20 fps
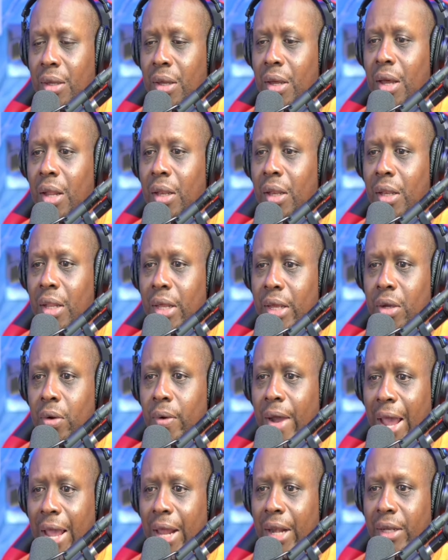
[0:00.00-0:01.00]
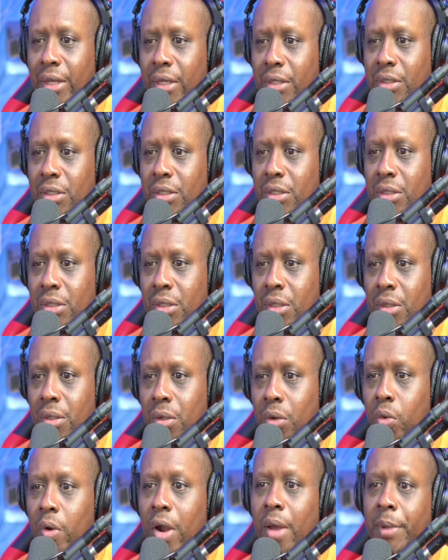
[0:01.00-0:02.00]
Illegal aliens,
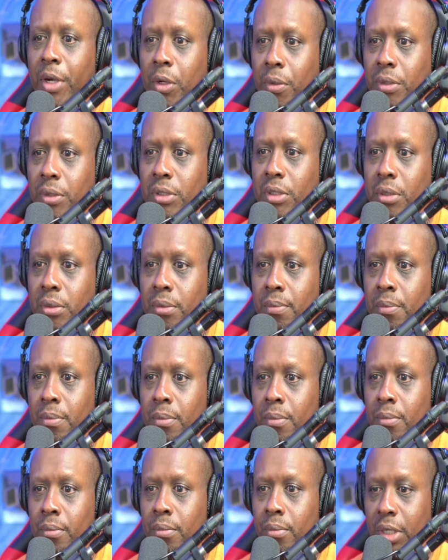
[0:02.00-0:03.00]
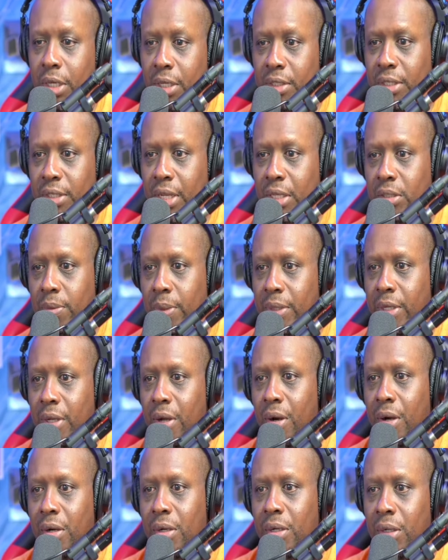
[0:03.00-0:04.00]
criminals, because that's what they
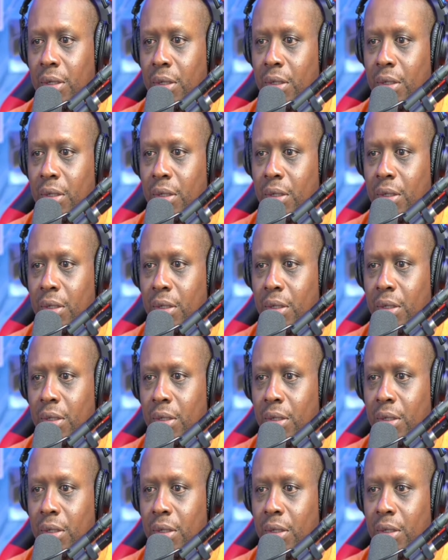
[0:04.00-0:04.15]
are,